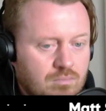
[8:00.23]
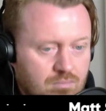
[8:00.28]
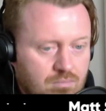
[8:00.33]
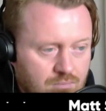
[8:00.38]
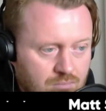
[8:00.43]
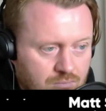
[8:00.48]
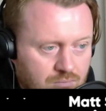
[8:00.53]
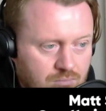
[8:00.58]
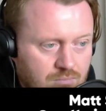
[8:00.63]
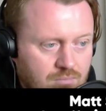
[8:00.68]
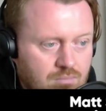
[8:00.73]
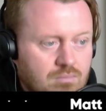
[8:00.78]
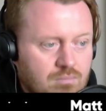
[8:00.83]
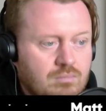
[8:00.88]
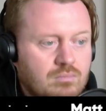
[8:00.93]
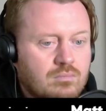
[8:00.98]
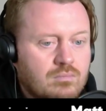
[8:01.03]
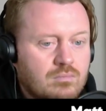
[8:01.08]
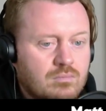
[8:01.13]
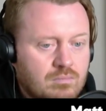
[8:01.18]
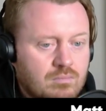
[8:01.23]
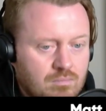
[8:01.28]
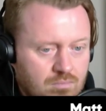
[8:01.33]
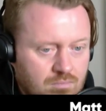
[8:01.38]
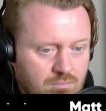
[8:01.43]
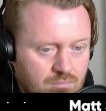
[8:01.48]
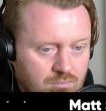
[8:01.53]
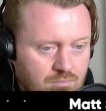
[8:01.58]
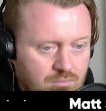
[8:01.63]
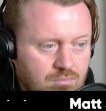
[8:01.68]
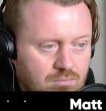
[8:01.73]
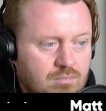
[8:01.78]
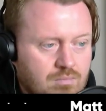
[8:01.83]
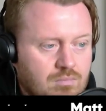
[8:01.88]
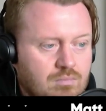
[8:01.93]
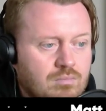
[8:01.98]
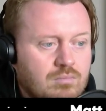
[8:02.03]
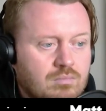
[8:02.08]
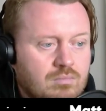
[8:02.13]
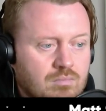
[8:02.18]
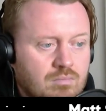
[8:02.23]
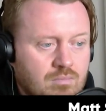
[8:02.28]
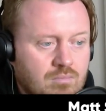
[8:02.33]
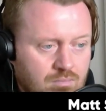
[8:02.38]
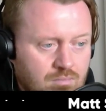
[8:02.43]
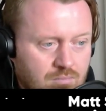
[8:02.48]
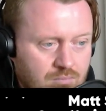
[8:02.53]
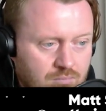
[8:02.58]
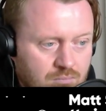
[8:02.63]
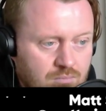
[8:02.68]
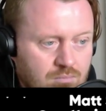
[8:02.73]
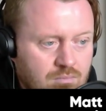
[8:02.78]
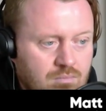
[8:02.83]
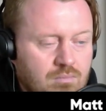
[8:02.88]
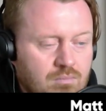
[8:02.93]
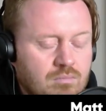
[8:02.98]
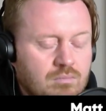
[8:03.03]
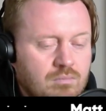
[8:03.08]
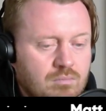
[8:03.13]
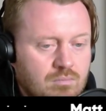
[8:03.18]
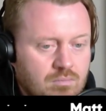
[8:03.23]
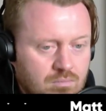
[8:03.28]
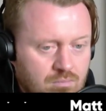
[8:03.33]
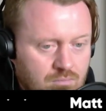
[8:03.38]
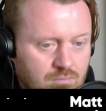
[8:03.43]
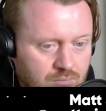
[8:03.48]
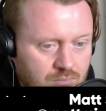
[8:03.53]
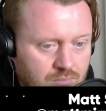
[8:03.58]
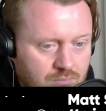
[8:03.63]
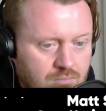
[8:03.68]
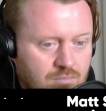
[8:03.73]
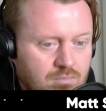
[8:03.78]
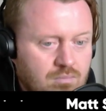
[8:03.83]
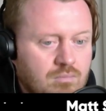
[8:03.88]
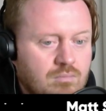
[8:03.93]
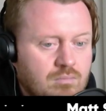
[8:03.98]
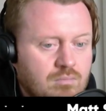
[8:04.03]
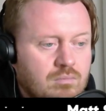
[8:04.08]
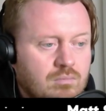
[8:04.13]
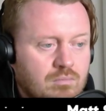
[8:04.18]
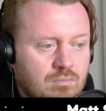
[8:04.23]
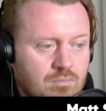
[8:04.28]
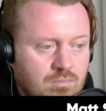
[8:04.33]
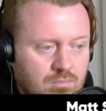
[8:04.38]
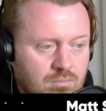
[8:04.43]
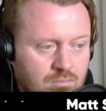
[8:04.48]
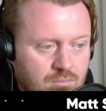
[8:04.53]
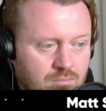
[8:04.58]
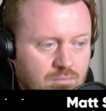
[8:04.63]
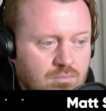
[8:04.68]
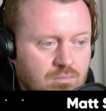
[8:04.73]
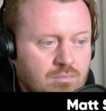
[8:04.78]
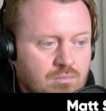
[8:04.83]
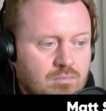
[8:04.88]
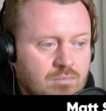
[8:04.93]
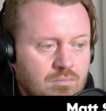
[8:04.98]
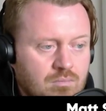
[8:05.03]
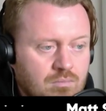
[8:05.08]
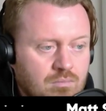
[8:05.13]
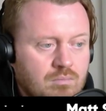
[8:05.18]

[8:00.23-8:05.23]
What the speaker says: The person shown says nothing.